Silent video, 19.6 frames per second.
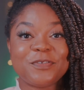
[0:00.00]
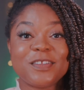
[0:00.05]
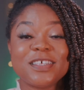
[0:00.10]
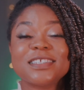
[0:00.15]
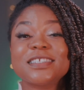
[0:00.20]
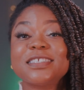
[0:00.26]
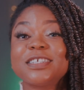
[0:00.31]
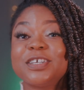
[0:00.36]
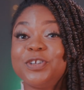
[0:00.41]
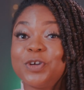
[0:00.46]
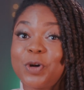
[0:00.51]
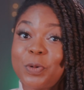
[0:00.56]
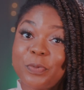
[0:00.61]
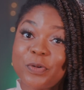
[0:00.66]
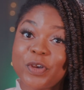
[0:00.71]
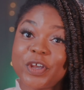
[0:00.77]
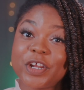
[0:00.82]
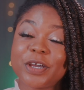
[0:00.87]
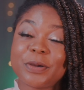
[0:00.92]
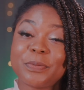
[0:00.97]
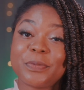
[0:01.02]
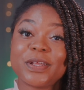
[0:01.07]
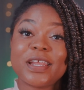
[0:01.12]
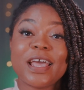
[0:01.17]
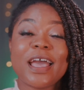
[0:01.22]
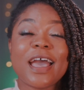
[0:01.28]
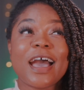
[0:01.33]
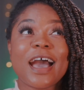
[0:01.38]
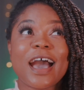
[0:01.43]
this is a no-brainer,
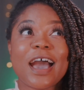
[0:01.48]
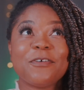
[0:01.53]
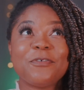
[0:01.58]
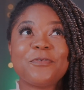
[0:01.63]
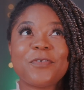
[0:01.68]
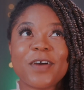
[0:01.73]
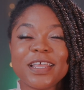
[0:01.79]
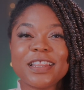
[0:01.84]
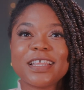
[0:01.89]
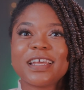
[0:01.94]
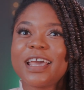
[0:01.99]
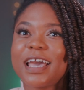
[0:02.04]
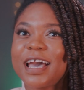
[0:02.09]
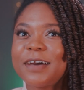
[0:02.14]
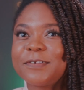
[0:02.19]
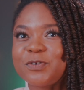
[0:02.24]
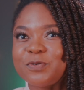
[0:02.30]
but I find that I have